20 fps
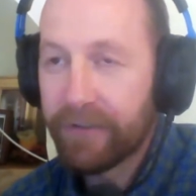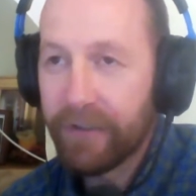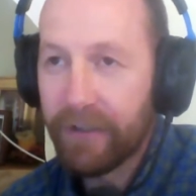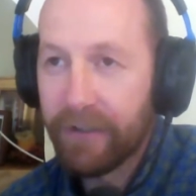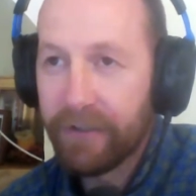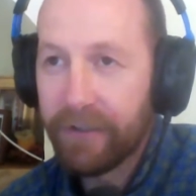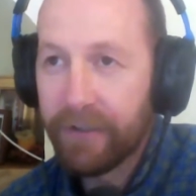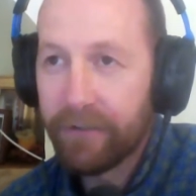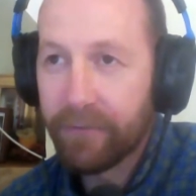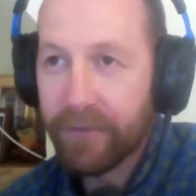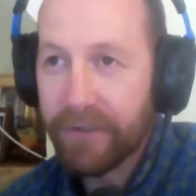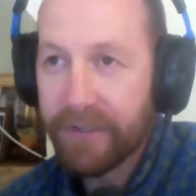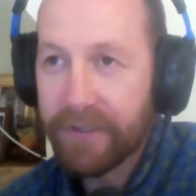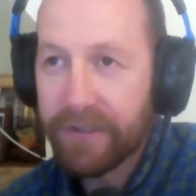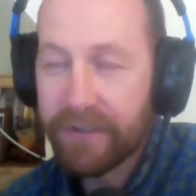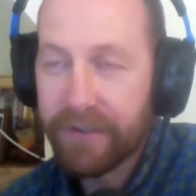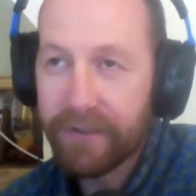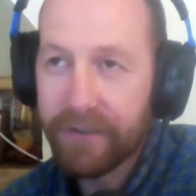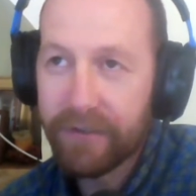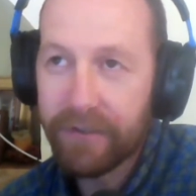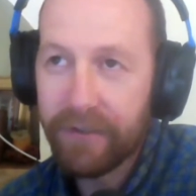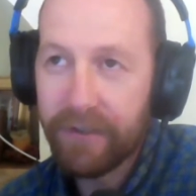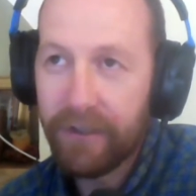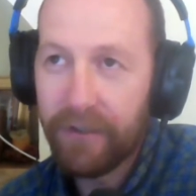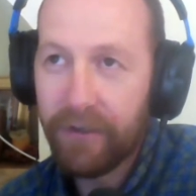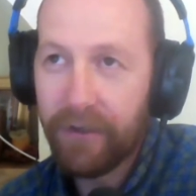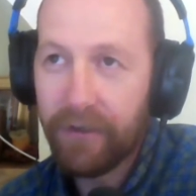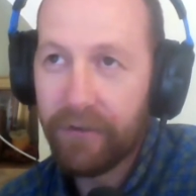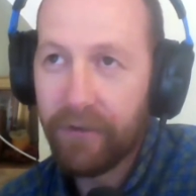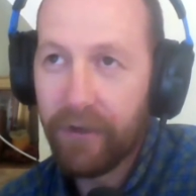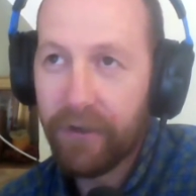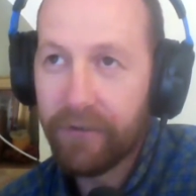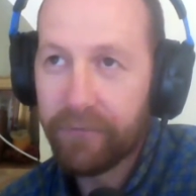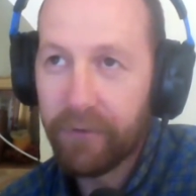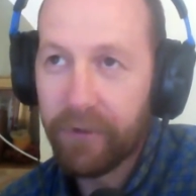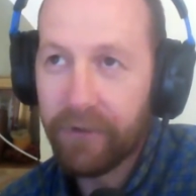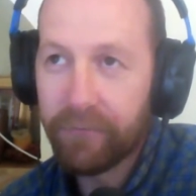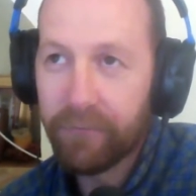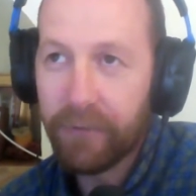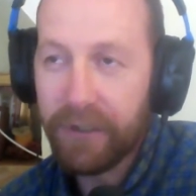I think it was
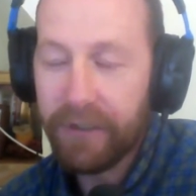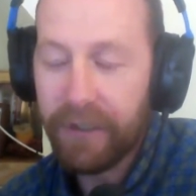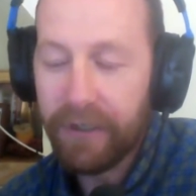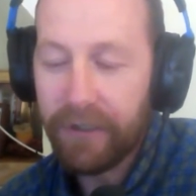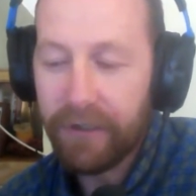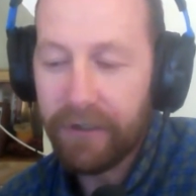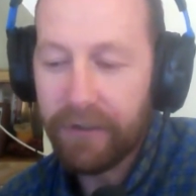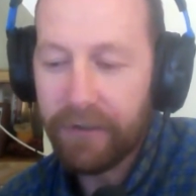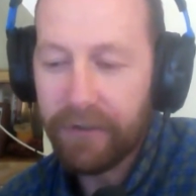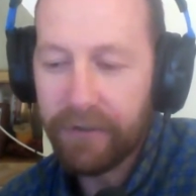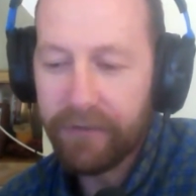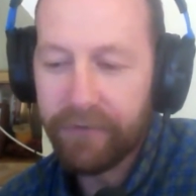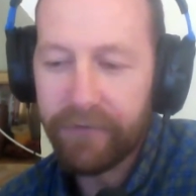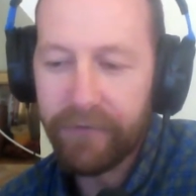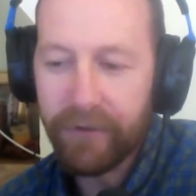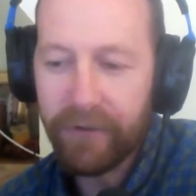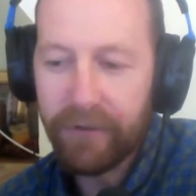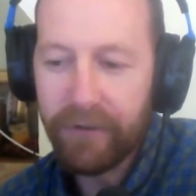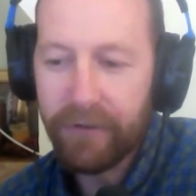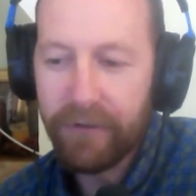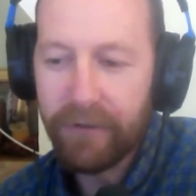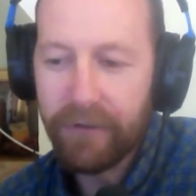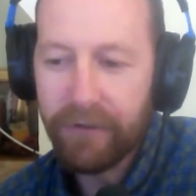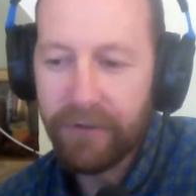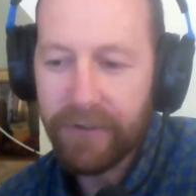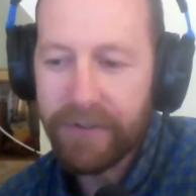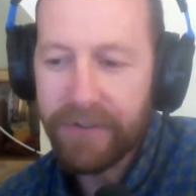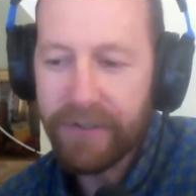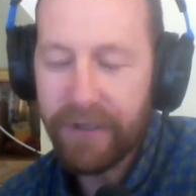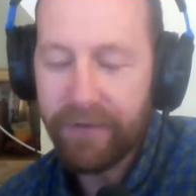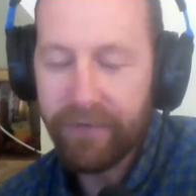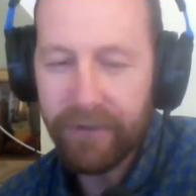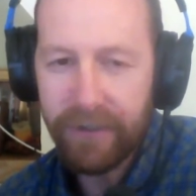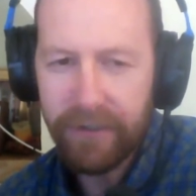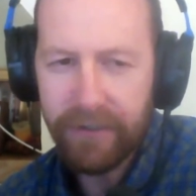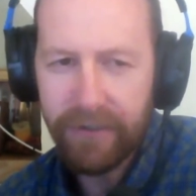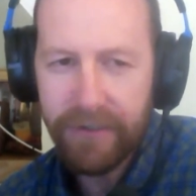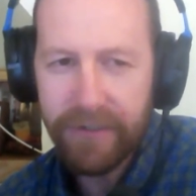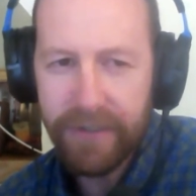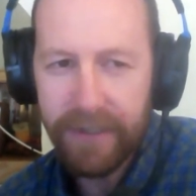I've been there for 7
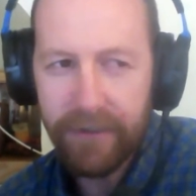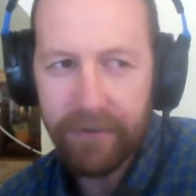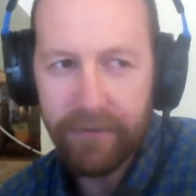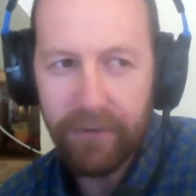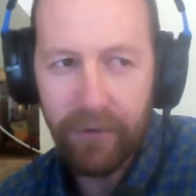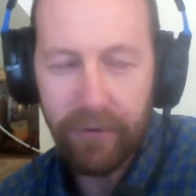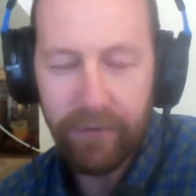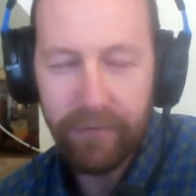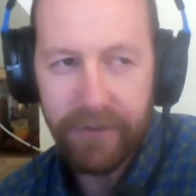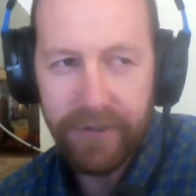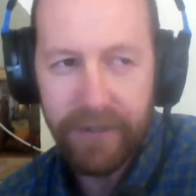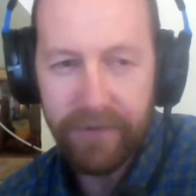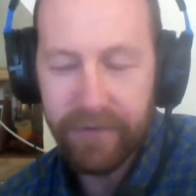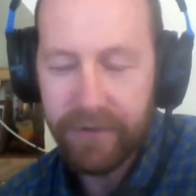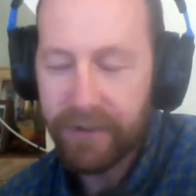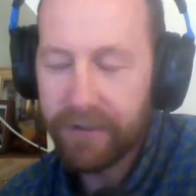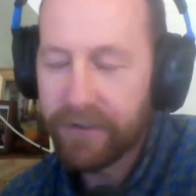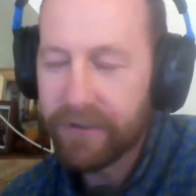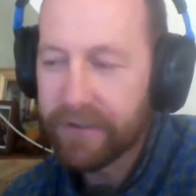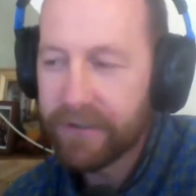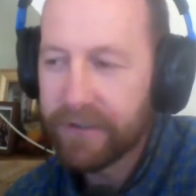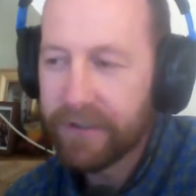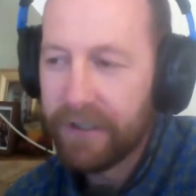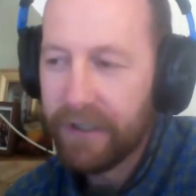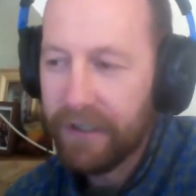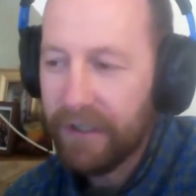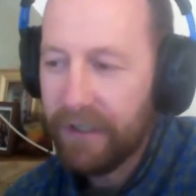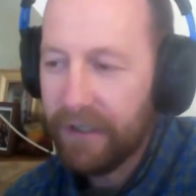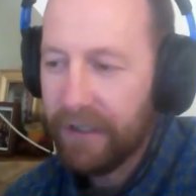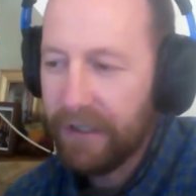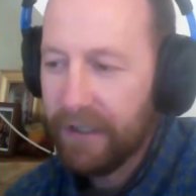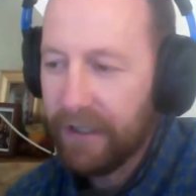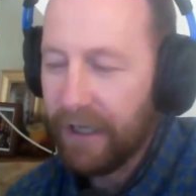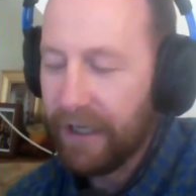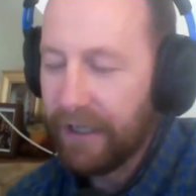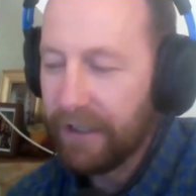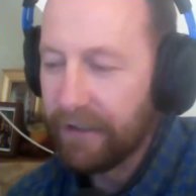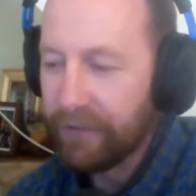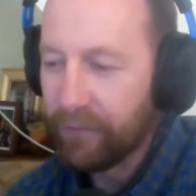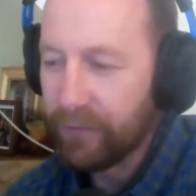years now, over 7 years,
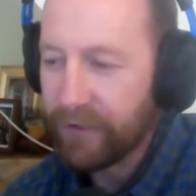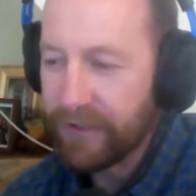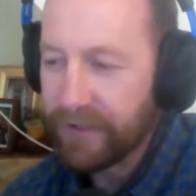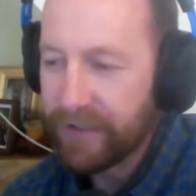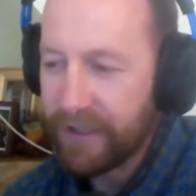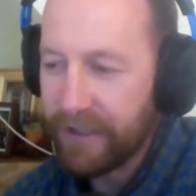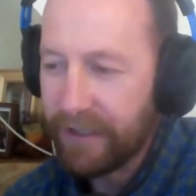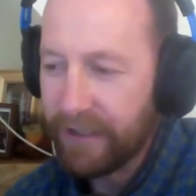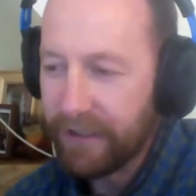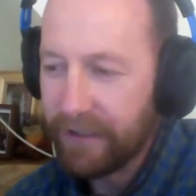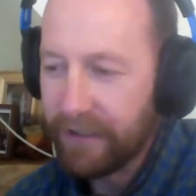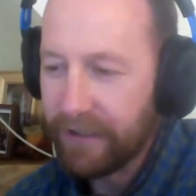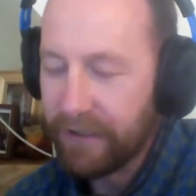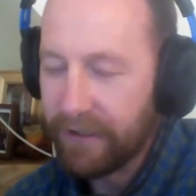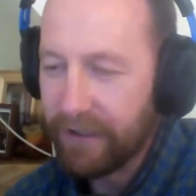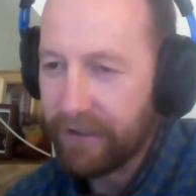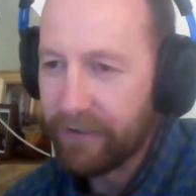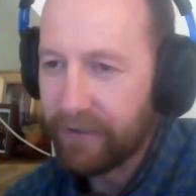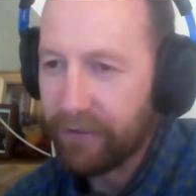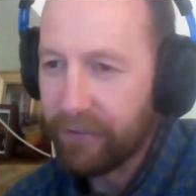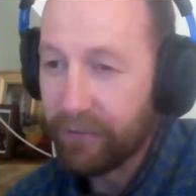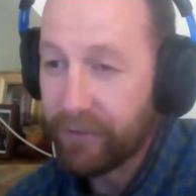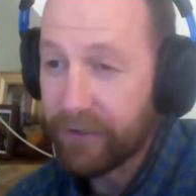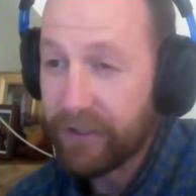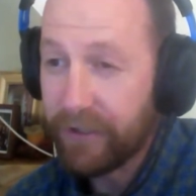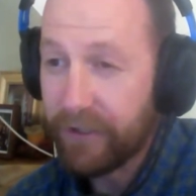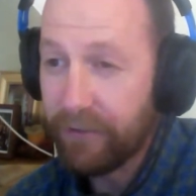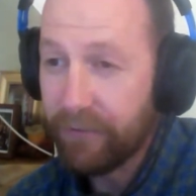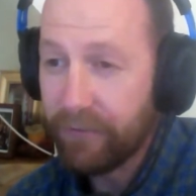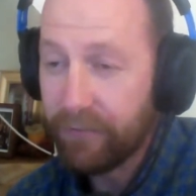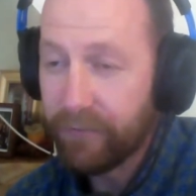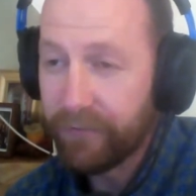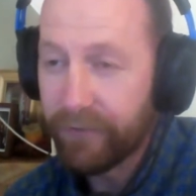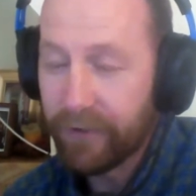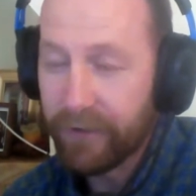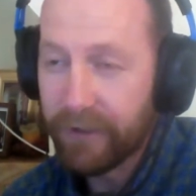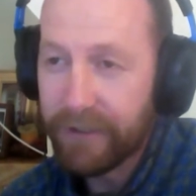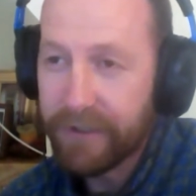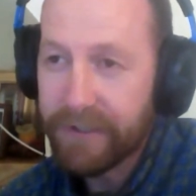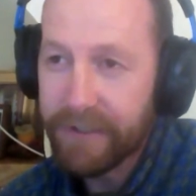and it was 2
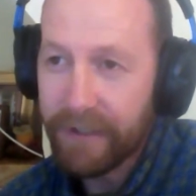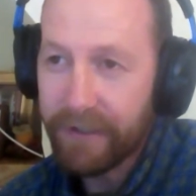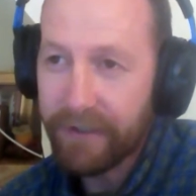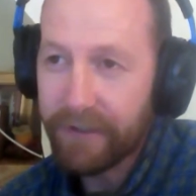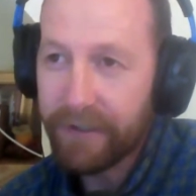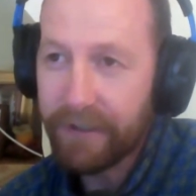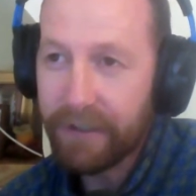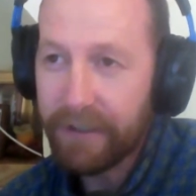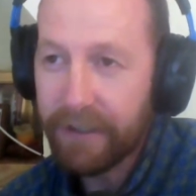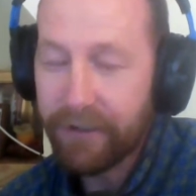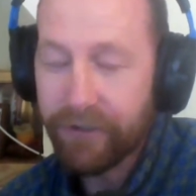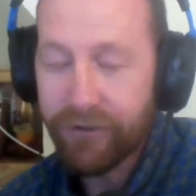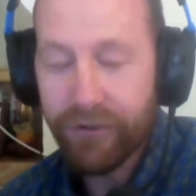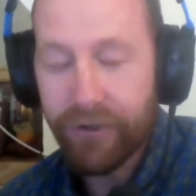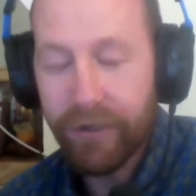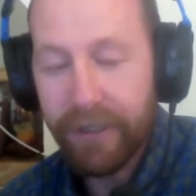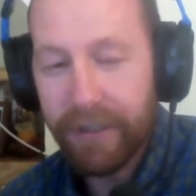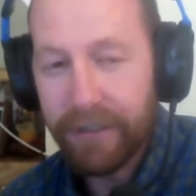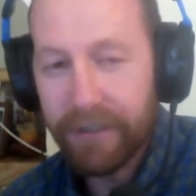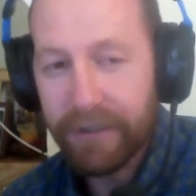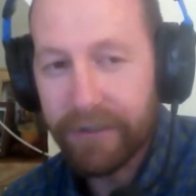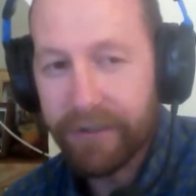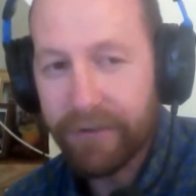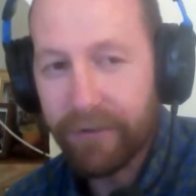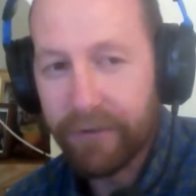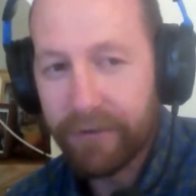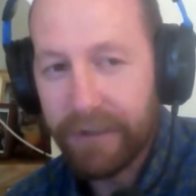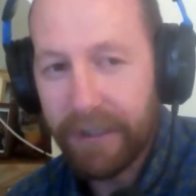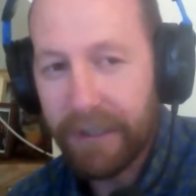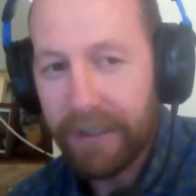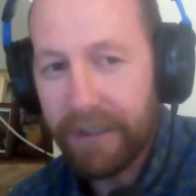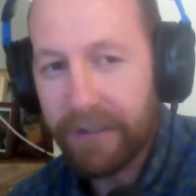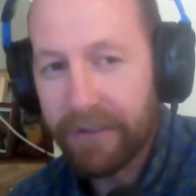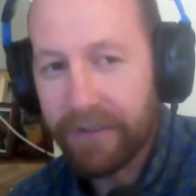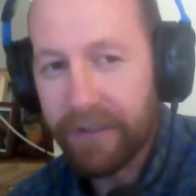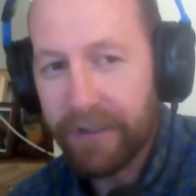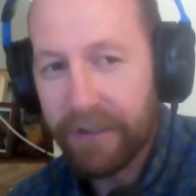before I started, and then 3, and it's grown to 8